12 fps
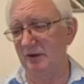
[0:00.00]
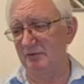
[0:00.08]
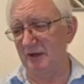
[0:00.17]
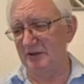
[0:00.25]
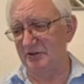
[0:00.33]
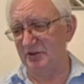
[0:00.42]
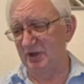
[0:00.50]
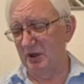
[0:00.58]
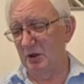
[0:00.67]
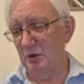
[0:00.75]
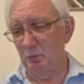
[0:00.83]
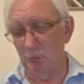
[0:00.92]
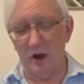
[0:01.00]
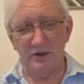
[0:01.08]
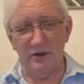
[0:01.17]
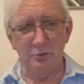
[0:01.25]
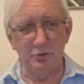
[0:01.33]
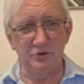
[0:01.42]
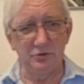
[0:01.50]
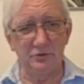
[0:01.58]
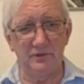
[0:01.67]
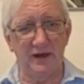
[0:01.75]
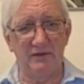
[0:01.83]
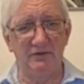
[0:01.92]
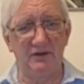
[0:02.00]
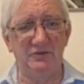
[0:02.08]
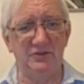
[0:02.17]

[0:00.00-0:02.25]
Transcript: That's why you would do that.